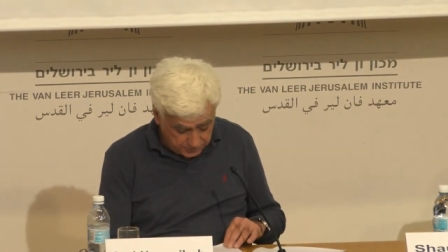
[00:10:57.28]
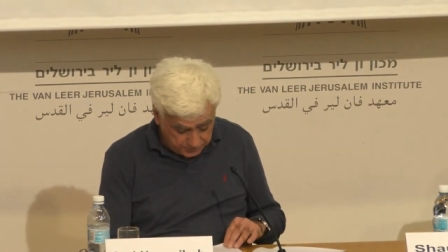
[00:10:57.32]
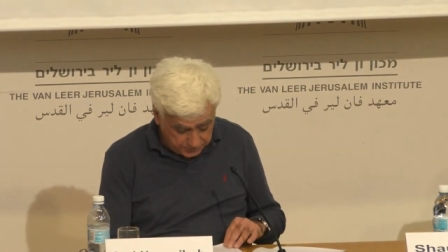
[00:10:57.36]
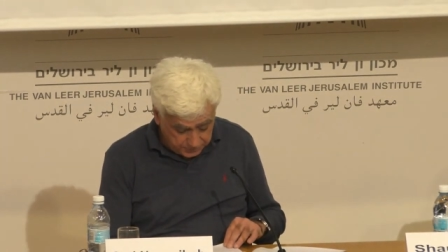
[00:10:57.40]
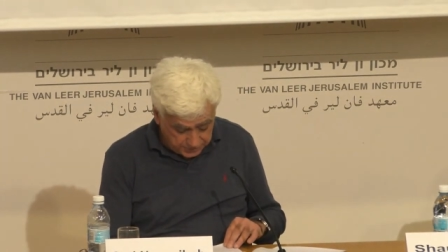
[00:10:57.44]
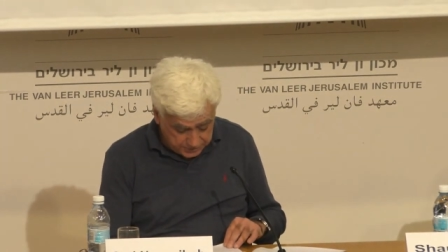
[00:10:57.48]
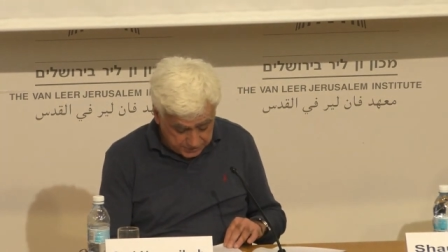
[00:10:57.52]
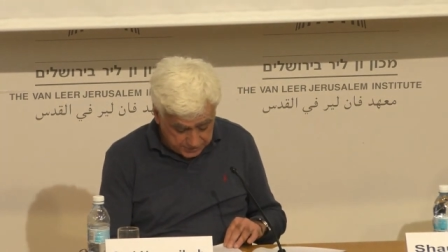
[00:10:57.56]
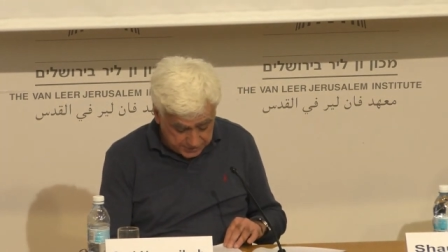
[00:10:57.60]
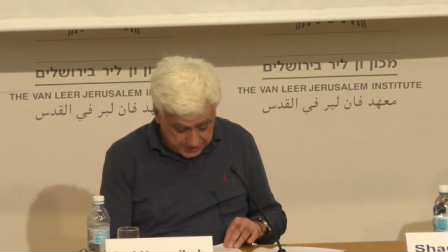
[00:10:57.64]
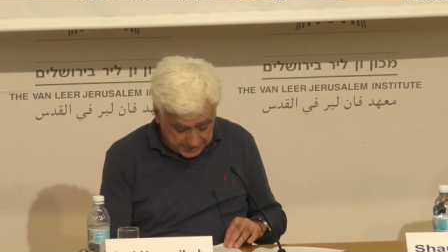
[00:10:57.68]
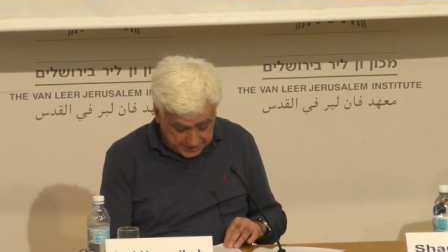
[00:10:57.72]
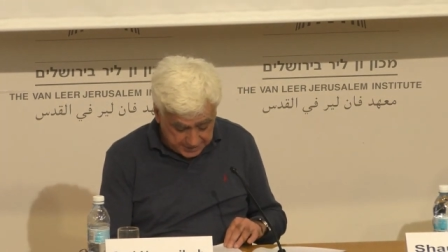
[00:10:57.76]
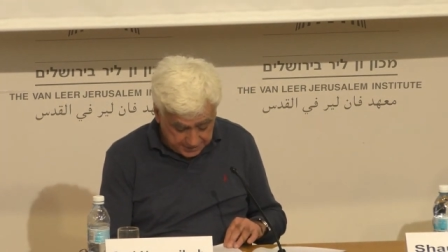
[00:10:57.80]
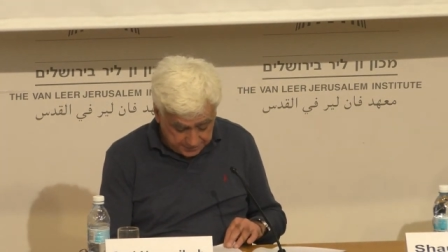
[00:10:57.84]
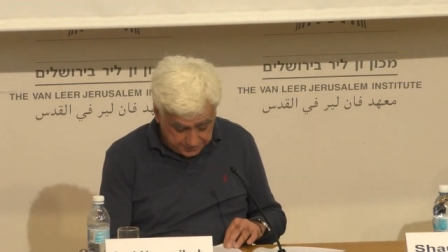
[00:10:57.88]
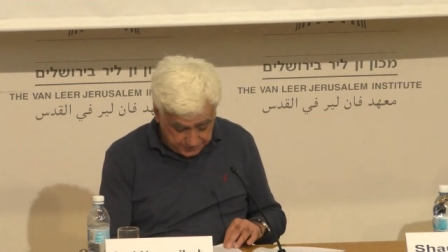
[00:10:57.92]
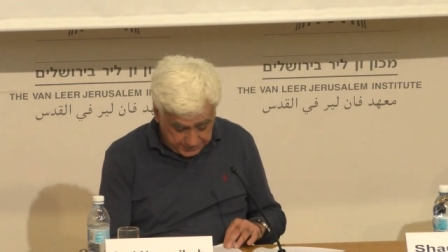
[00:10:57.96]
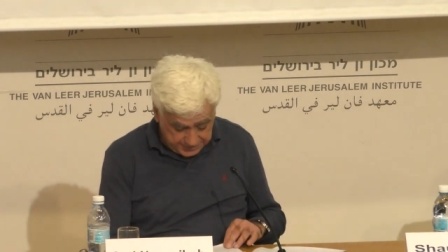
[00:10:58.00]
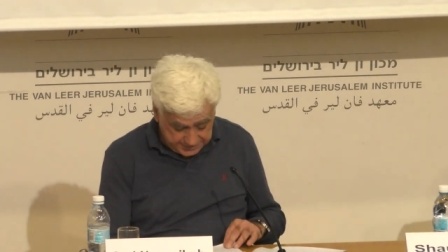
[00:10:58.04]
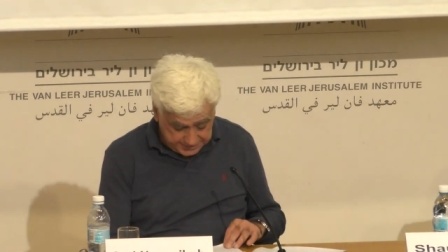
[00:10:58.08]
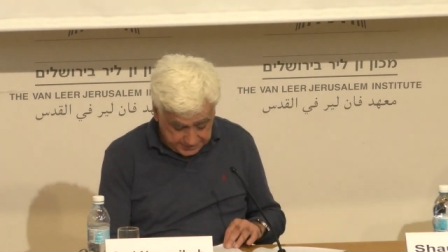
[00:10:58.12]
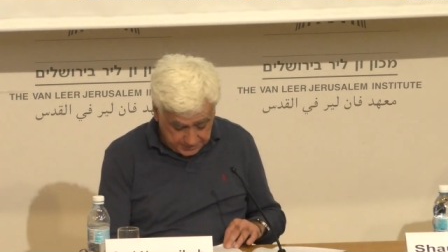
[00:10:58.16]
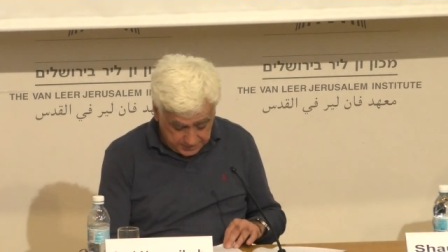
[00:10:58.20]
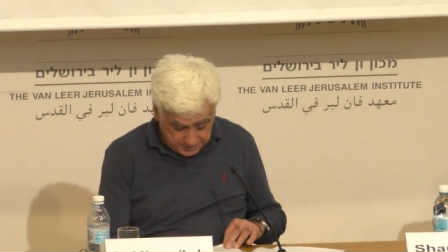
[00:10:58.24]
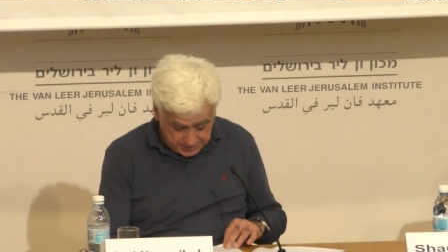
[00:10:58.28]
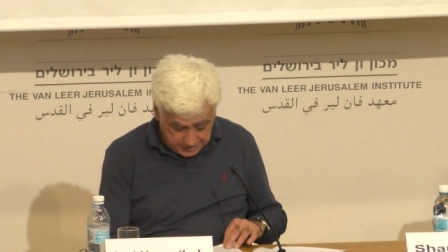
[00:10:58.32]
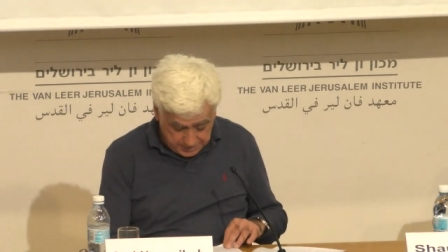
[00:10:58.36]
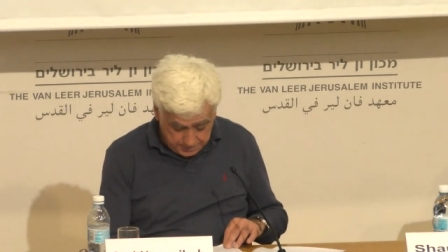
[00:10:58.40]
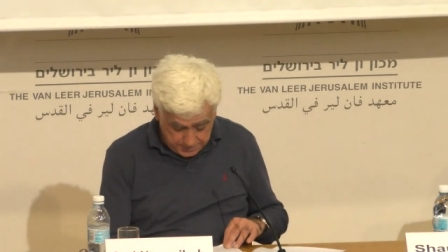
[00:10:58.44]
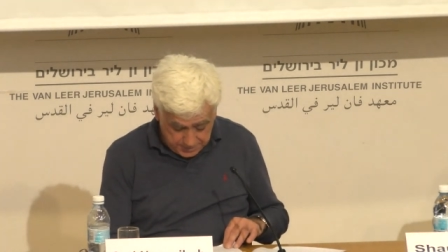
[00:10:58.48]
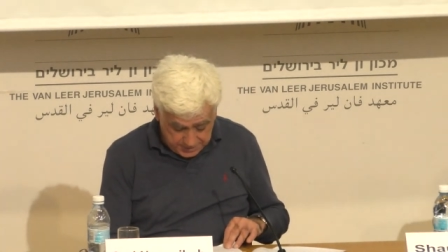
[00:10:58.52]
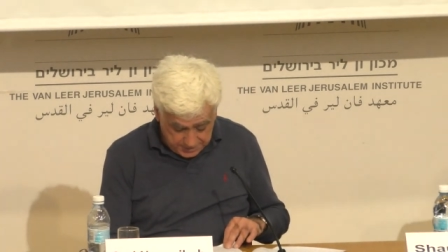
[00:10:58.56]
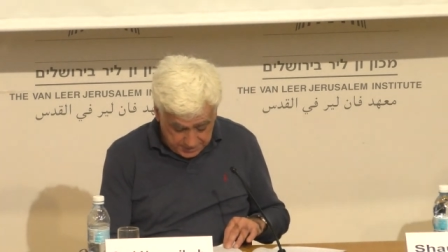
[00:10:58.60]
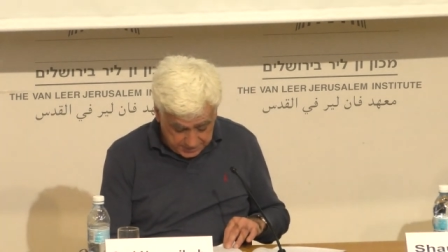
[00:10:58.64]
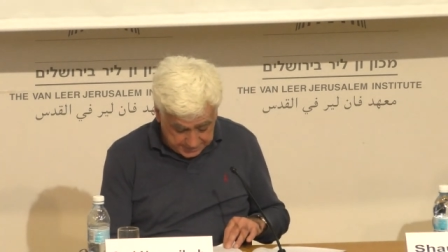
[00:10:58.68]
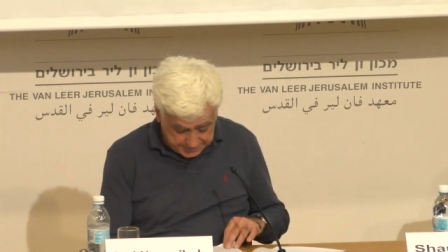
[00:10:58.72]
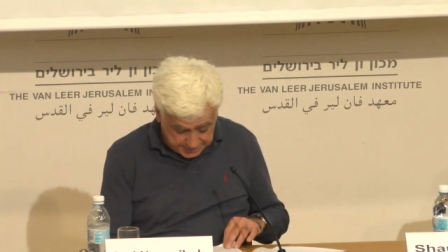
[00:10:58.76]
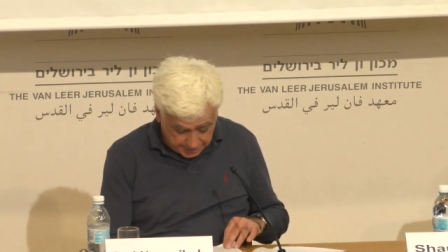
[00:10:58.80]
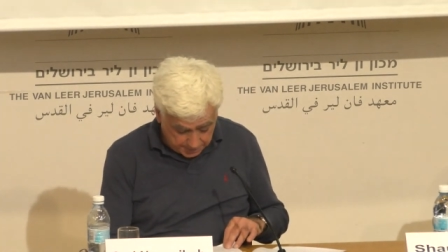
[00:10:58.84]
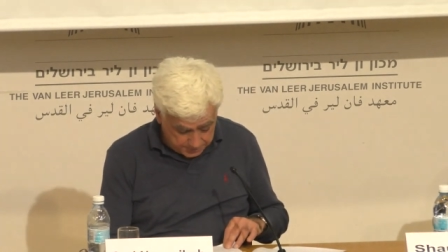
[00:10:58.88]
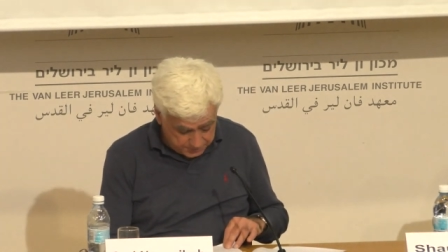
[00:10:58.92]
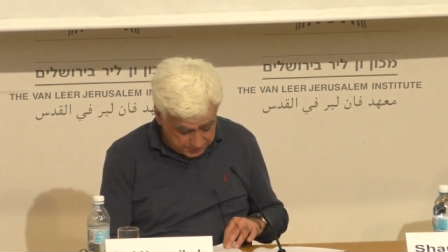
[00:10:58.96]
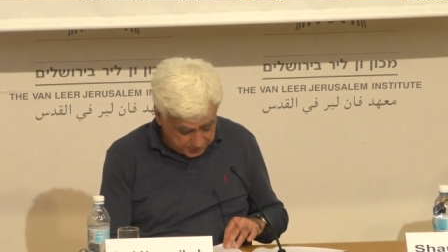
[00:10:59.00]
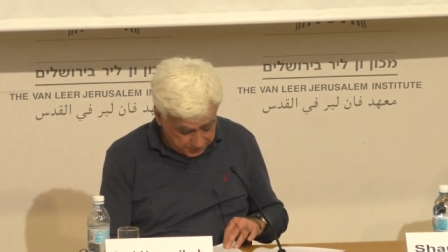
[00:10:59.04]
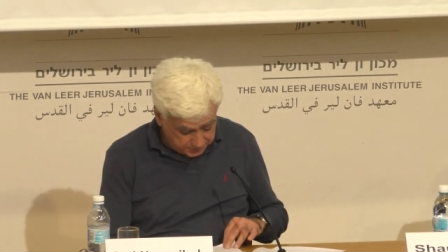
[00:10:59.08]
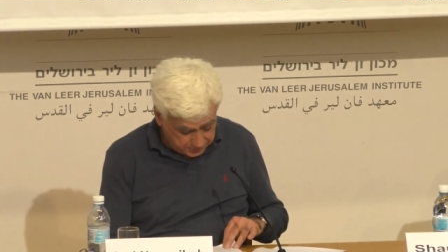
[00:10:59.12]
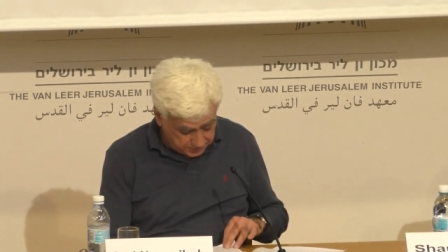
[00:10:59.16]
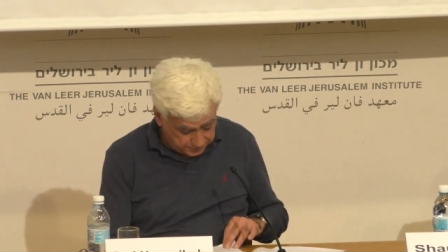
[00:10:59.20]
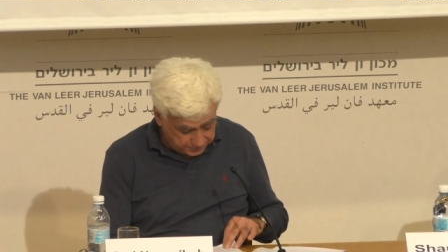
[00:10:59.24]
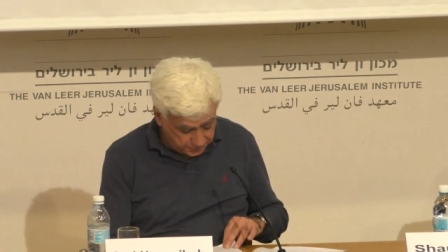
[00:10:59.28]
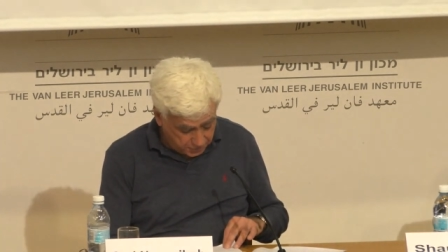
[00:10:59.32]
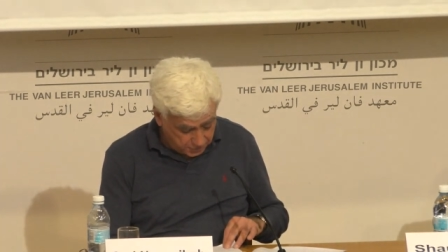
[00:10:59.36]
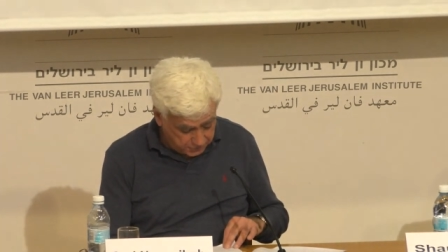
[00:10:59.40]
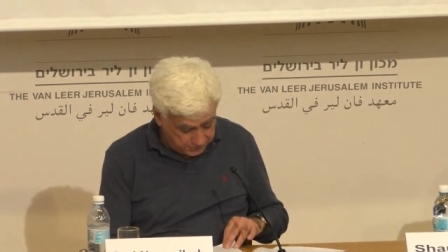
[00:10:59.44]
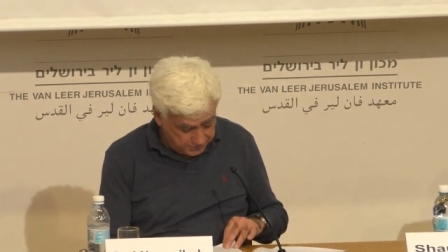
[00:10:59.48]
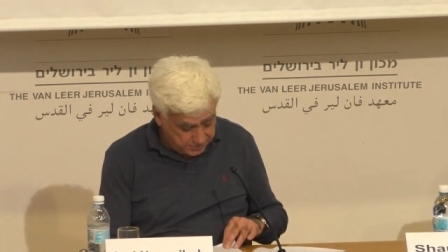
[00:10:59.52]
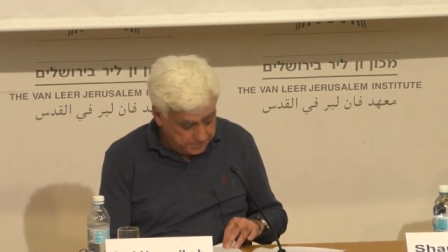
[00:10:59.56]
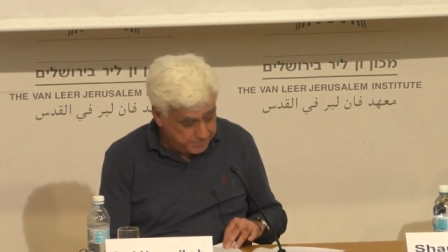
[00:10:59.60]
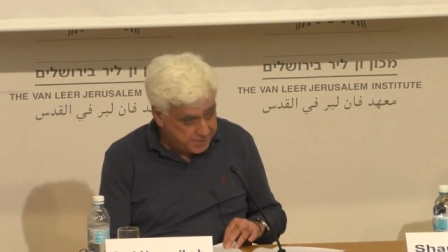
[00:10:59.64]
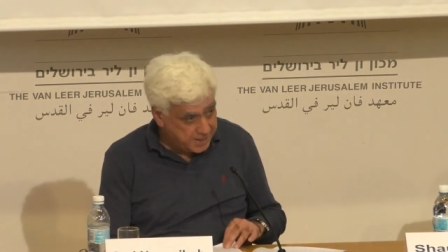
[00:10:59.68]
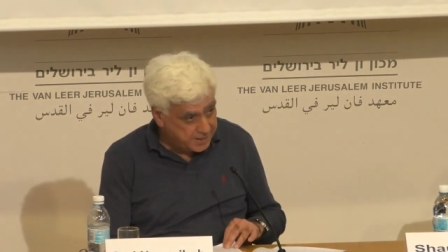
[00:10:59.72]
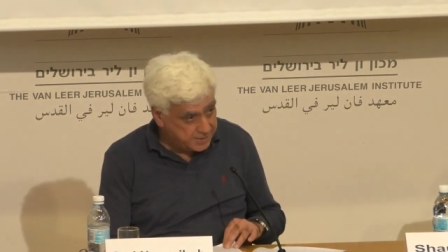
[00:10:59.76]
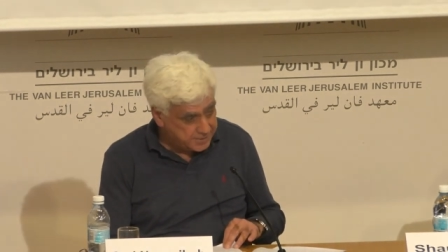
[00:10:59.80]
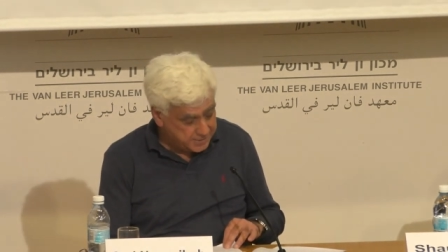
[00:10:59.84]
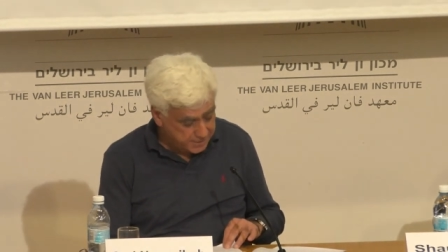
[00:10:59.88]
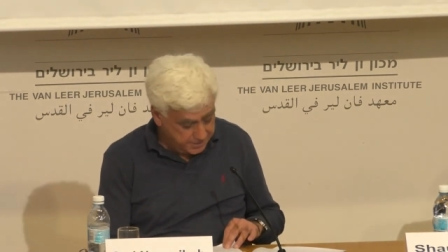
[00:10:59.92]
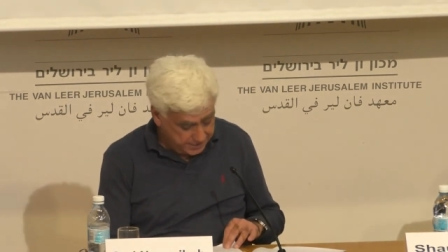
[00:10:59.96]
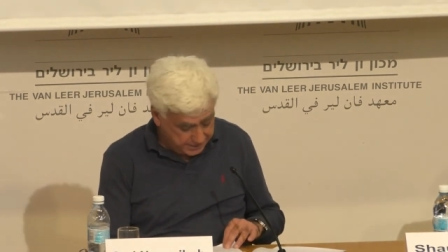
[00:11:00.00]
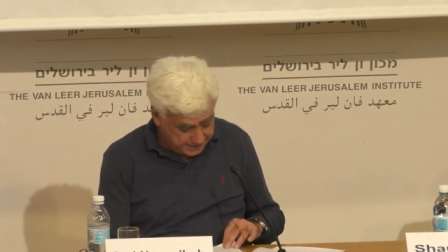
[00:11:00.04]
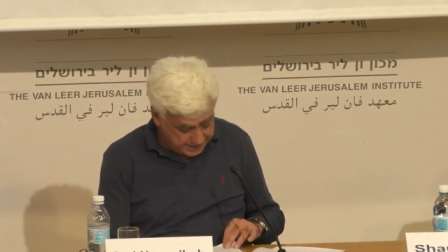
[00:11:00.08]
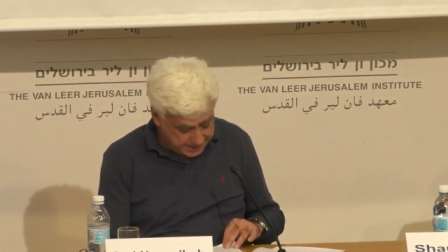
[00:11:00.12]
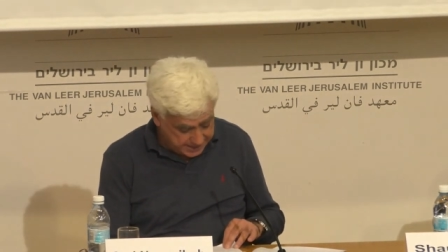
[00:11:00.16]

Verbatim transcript: of which that have recently been the subject of hot debates in the